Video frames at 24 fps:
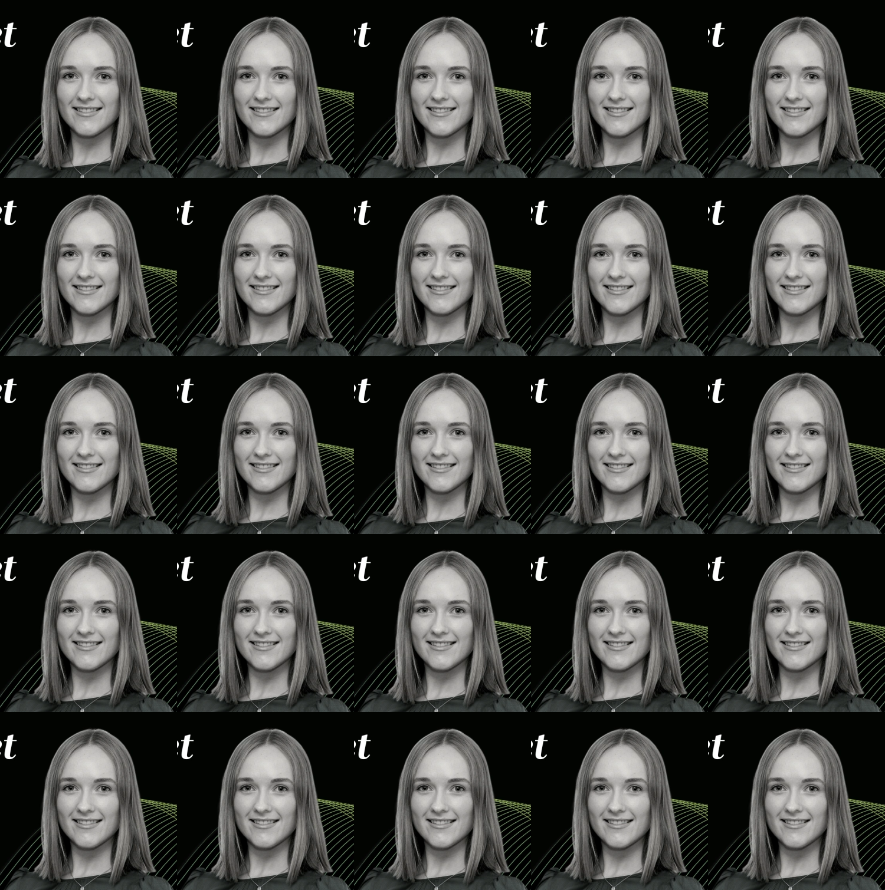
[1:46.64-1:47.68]

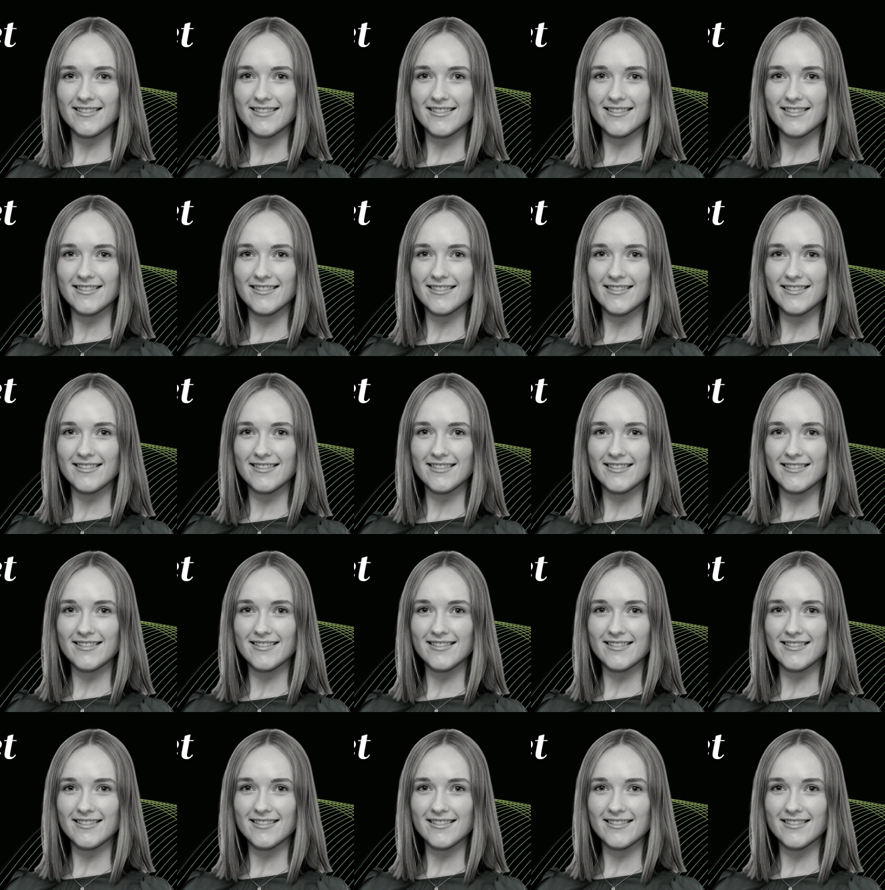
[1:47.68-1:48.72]

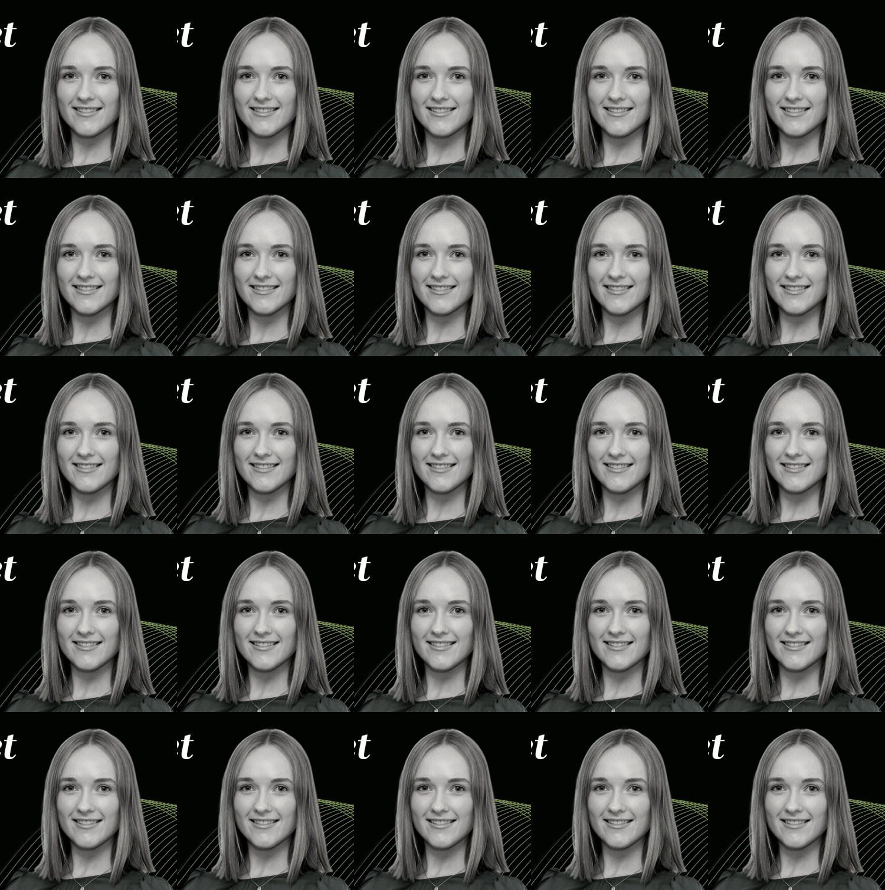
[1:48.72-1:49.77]

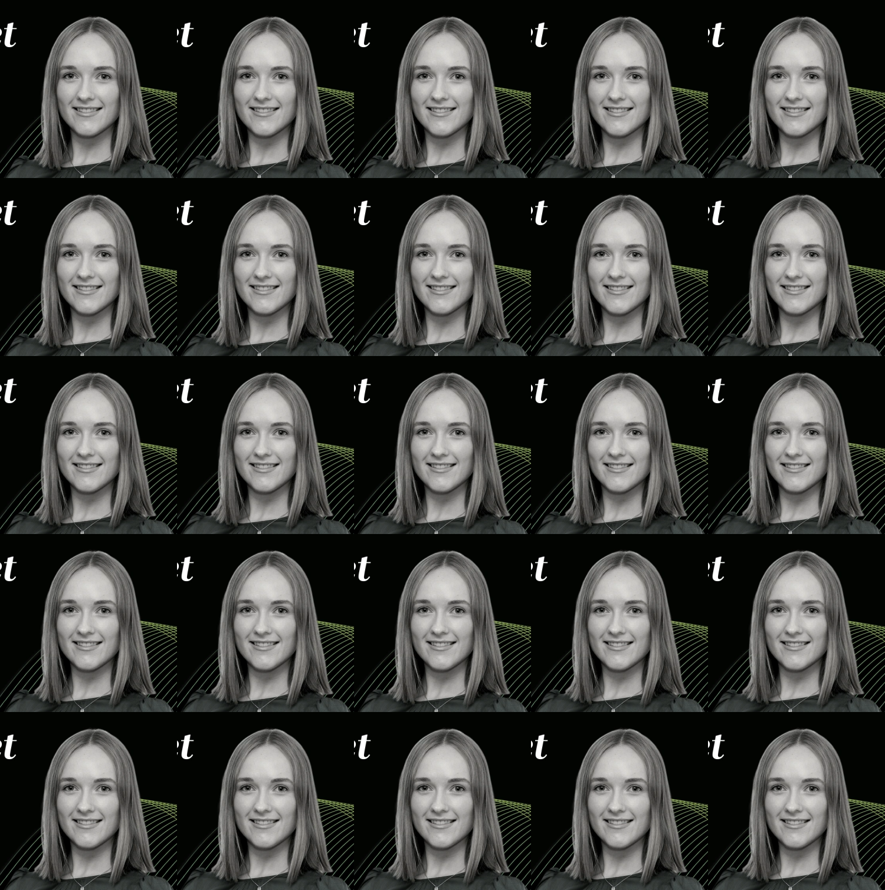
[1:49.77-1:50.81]

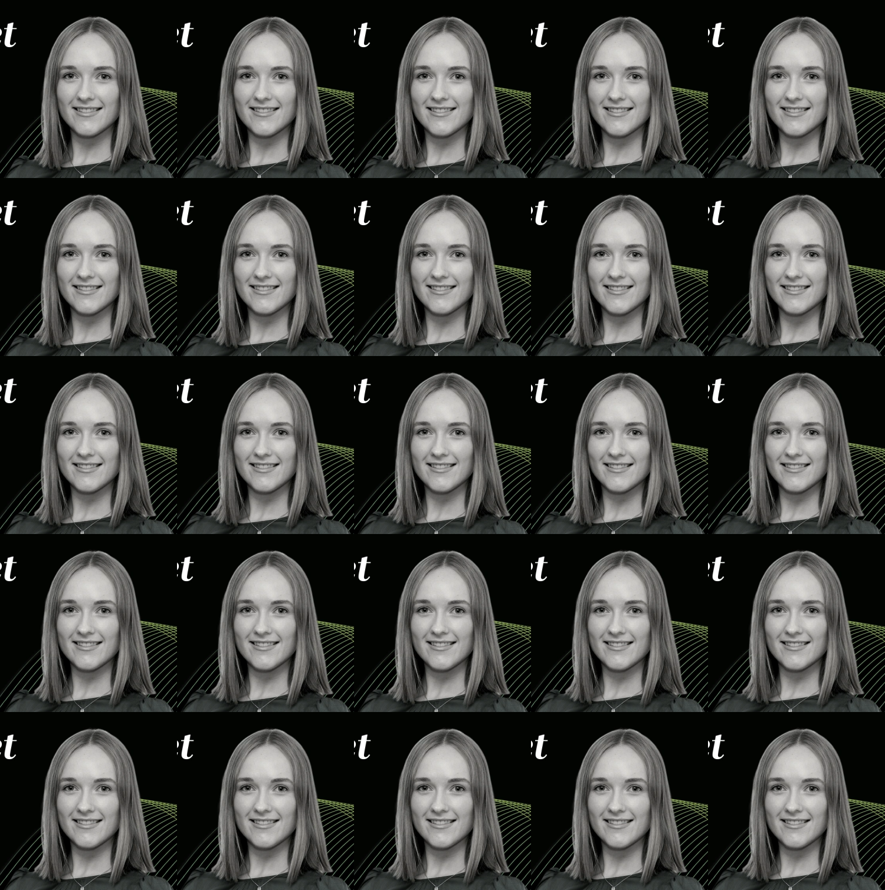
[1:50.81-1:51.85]

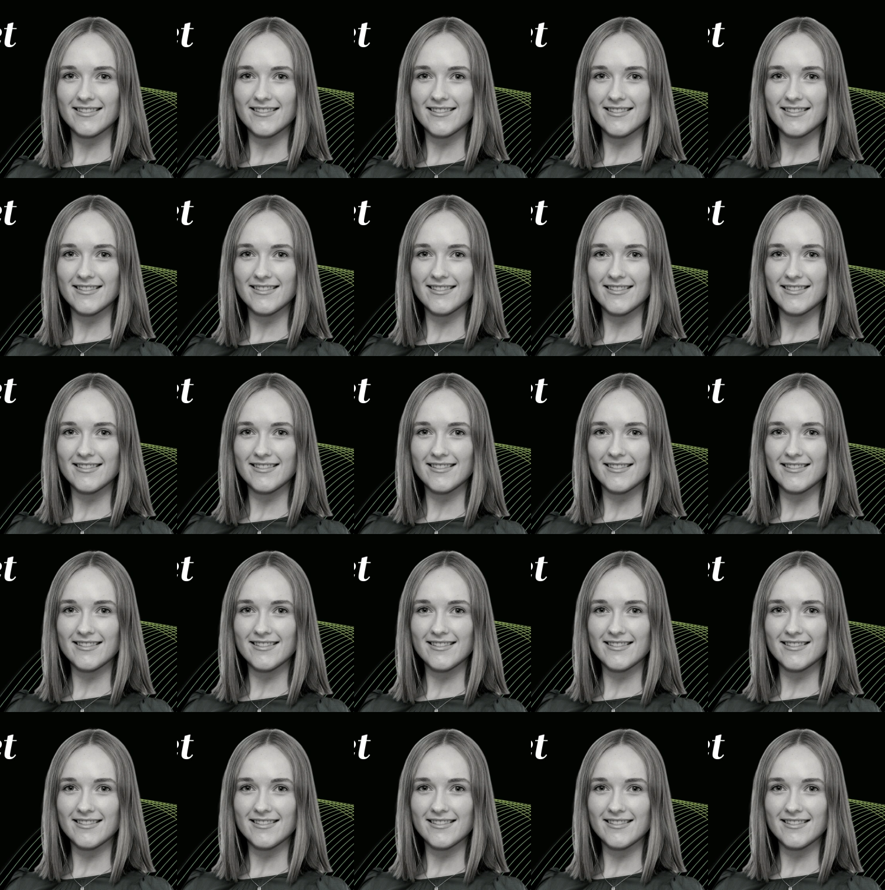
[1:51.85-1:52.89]

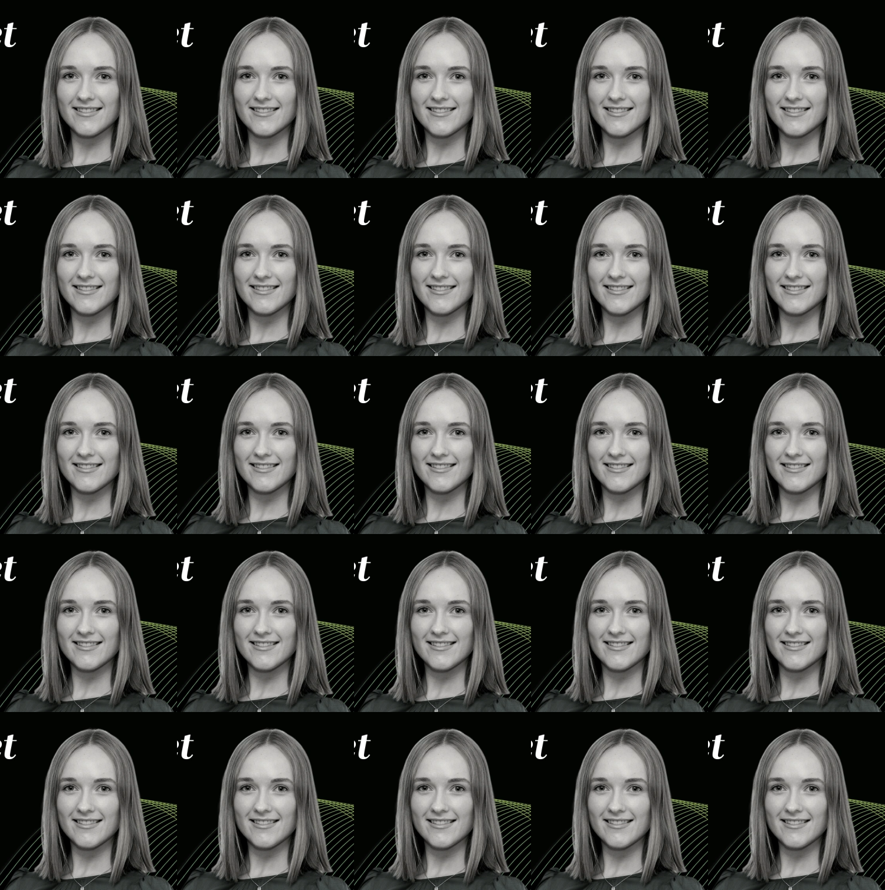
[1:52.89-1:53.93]

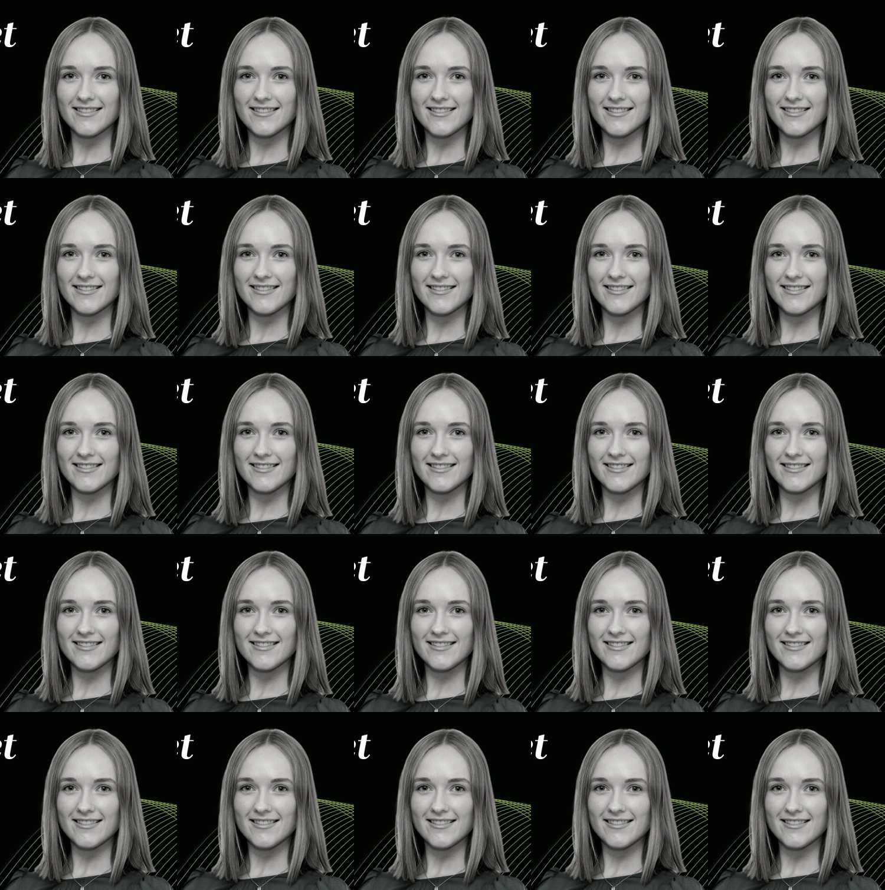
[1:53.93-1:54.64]
[no speech]